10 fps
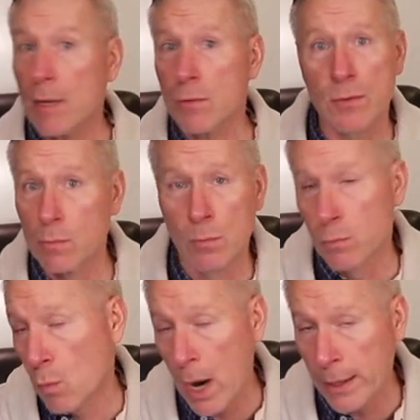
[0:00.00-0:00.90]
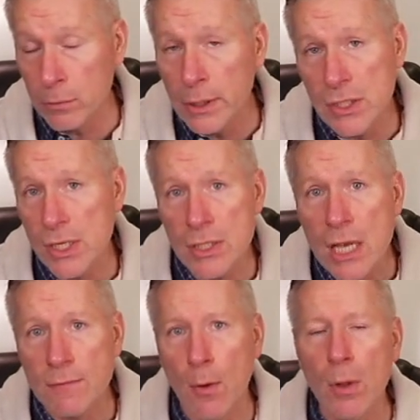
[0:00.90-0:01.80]
That was wildly
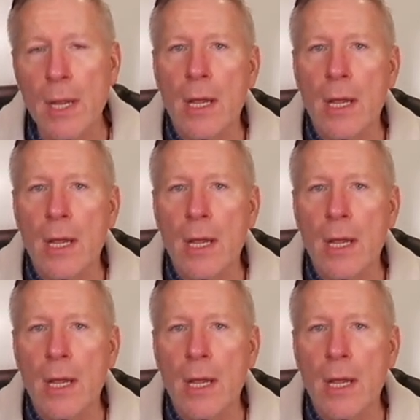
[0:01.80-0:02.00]
successful.